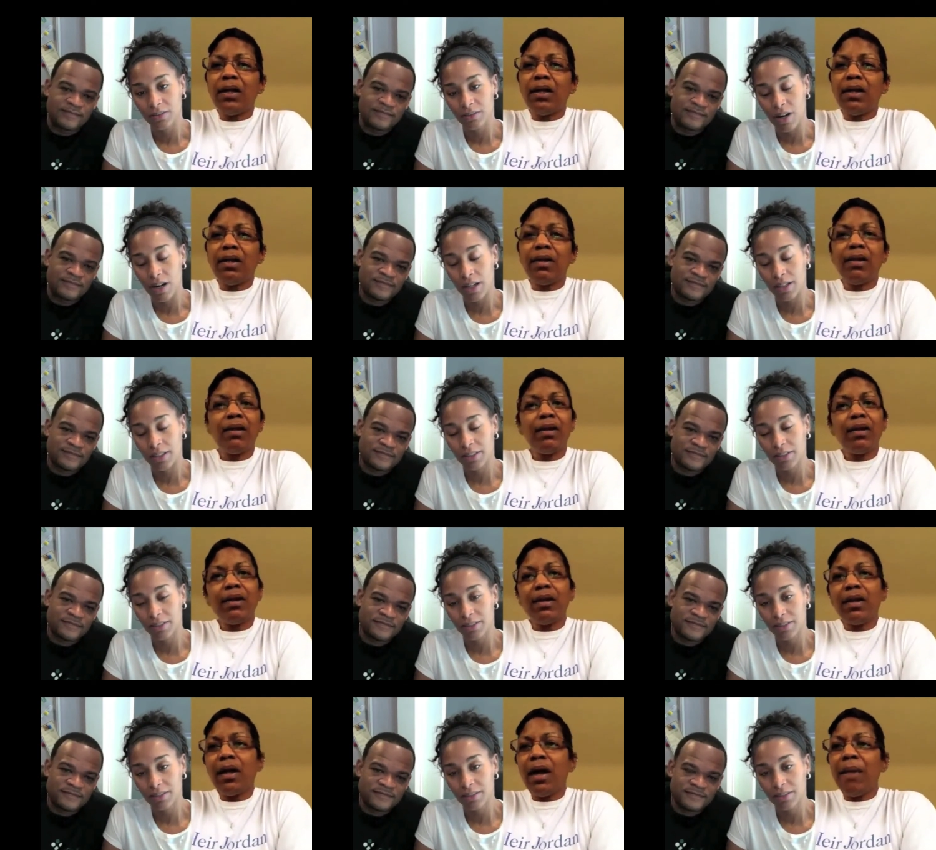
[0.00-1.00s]
Speaker 1: Right.
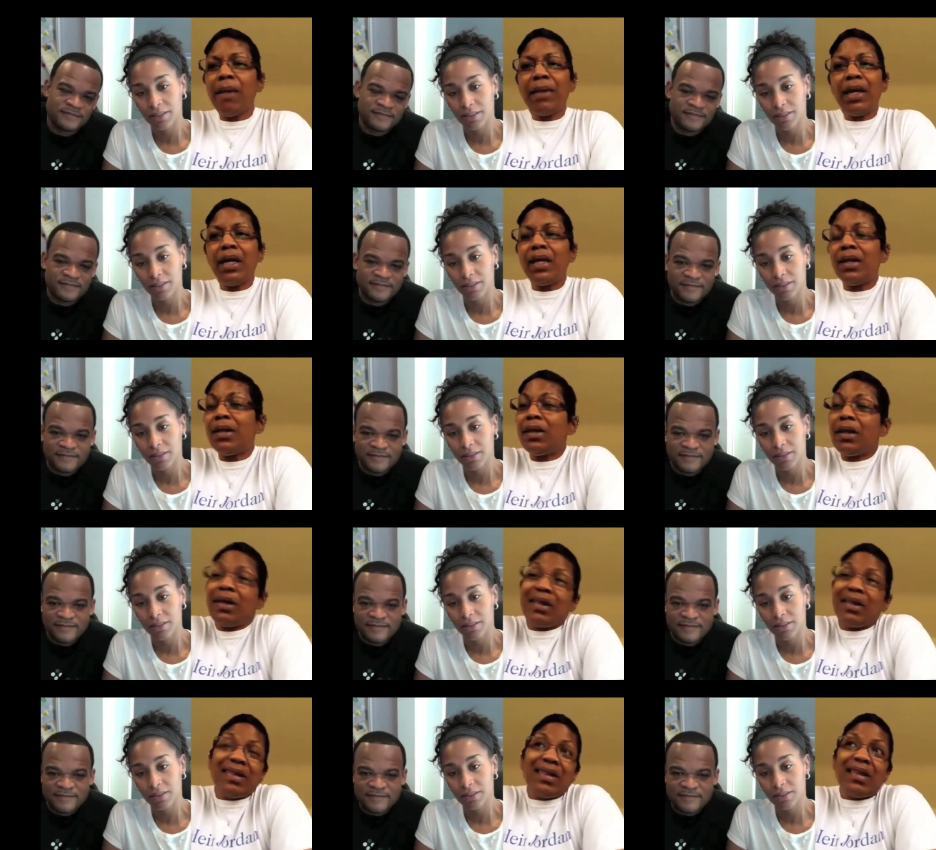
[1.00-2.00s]
I mean,
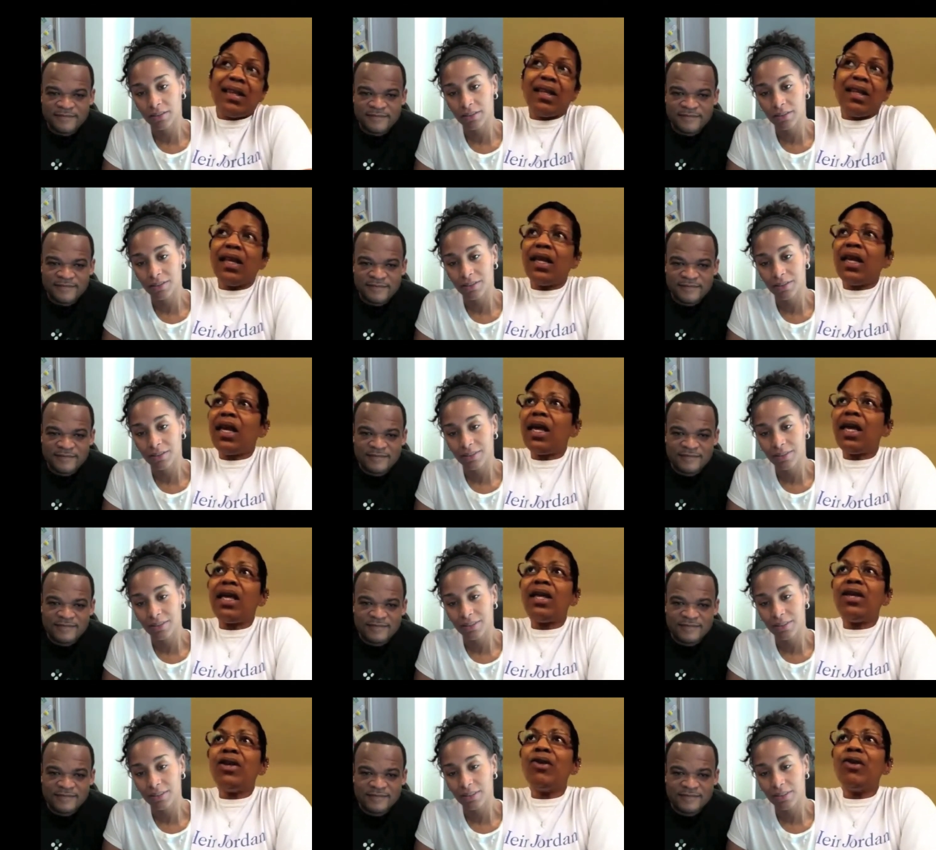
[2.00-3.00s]

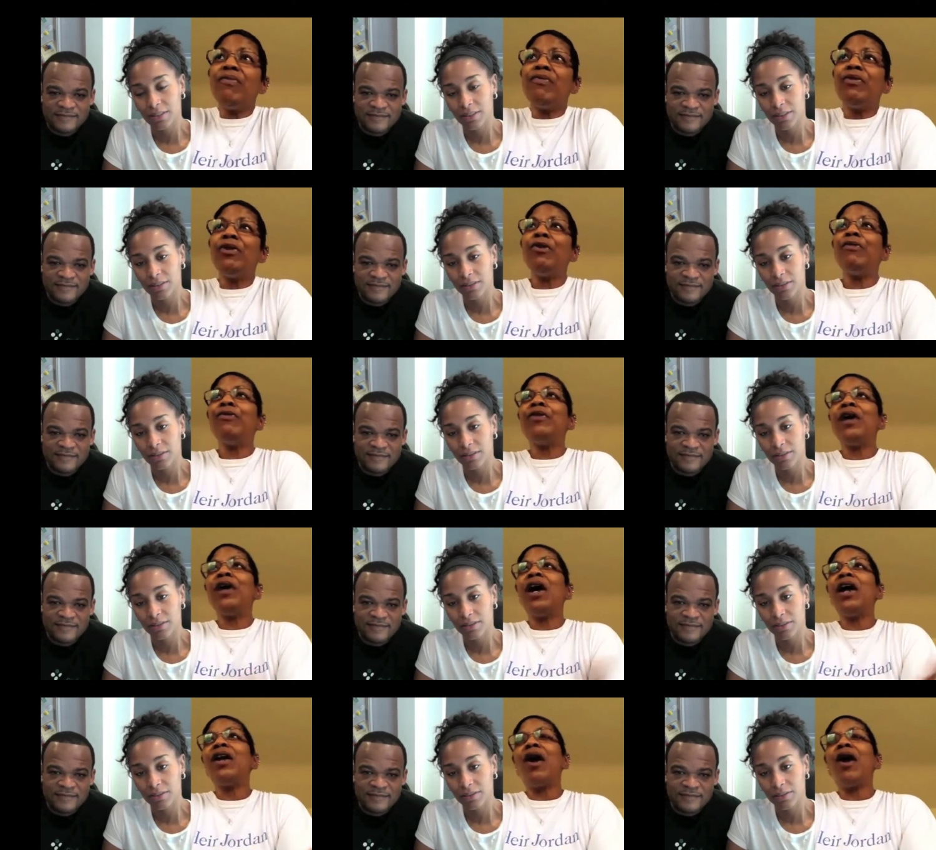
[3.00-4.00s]
you've you've done
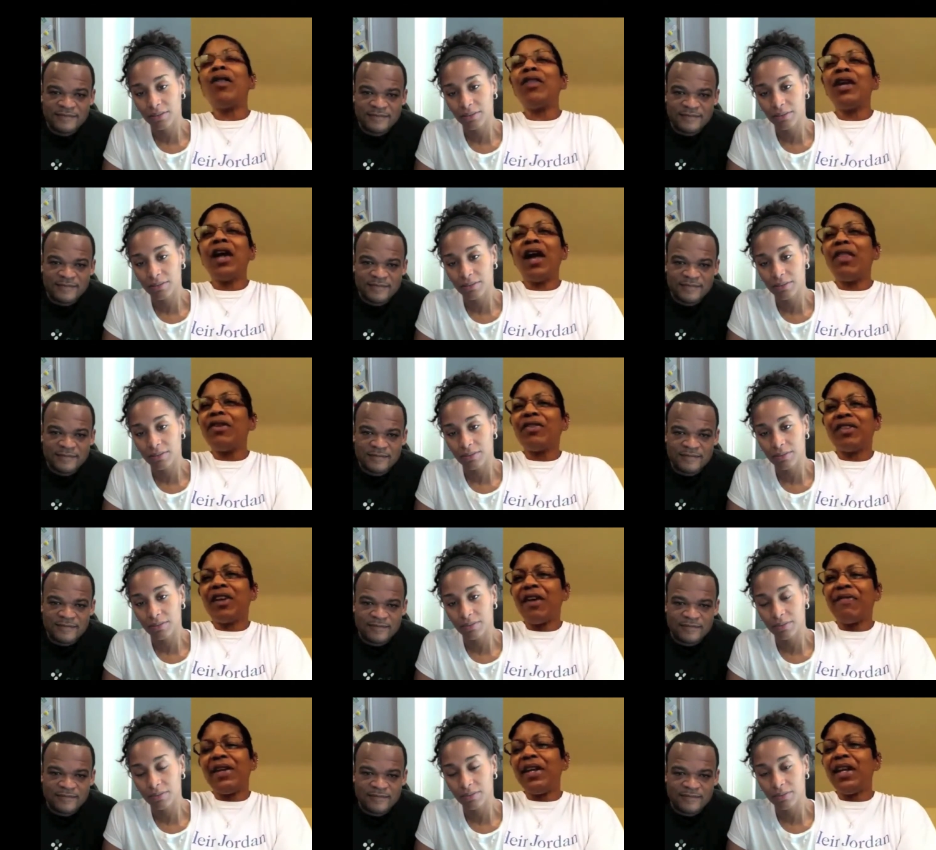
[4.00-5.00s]
all the other stuff and
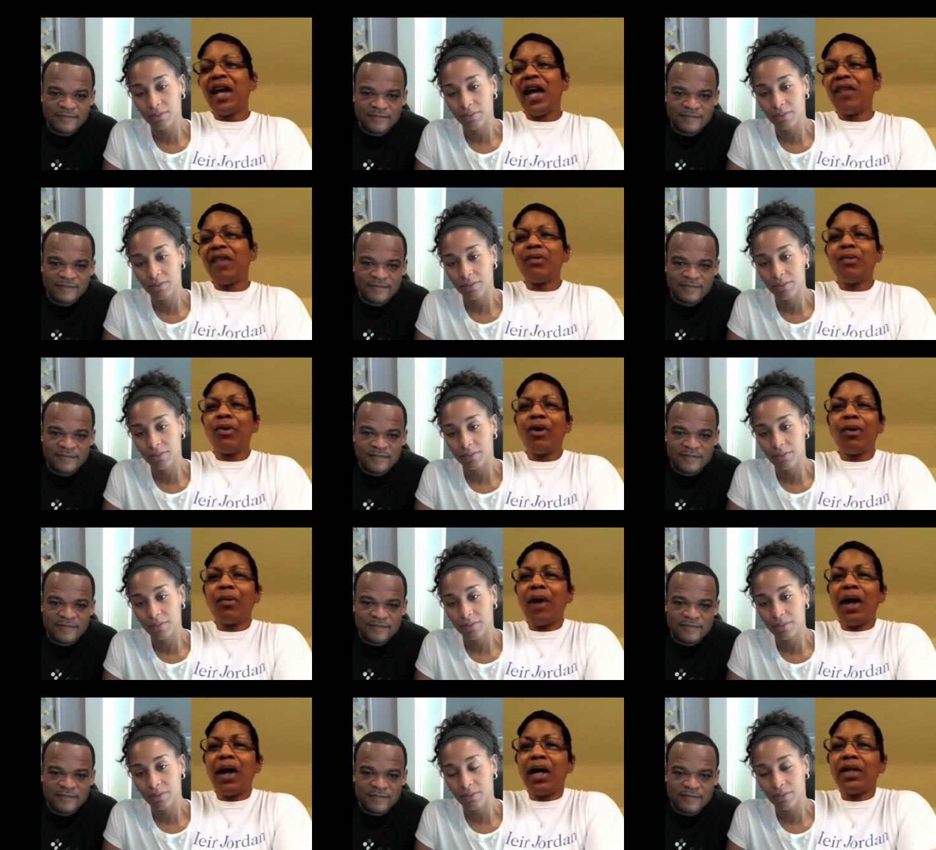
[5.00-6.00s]
it hasn't worked. Why
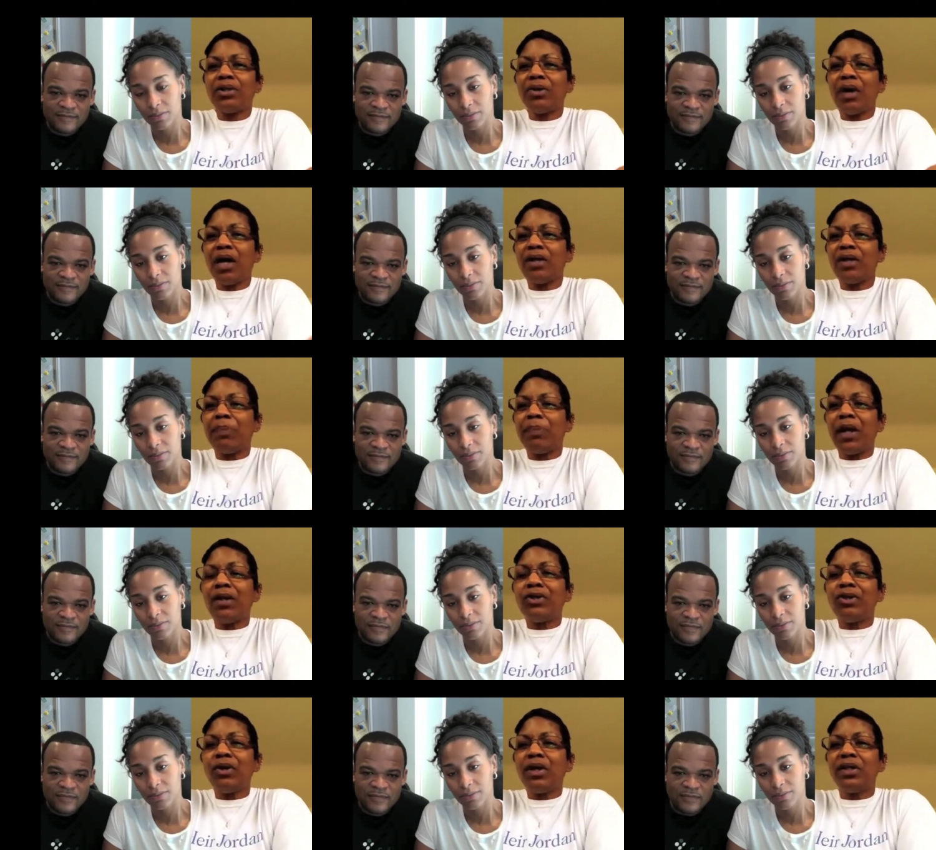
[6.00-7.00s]
not try better
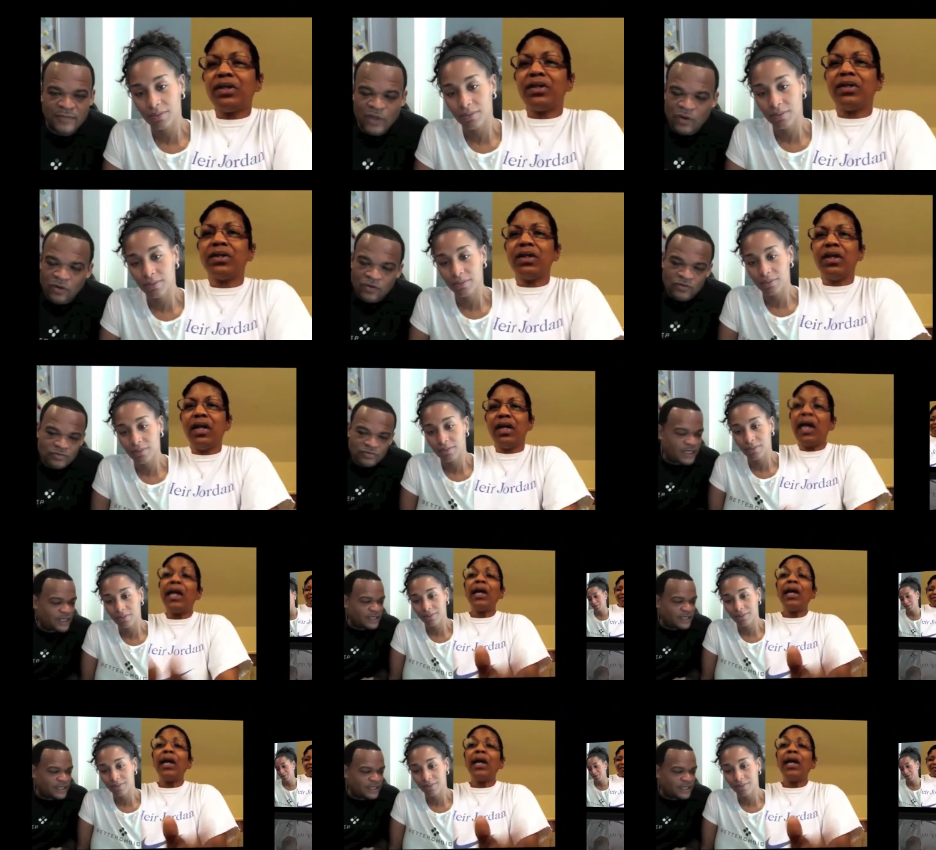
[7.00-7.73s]
choices? And it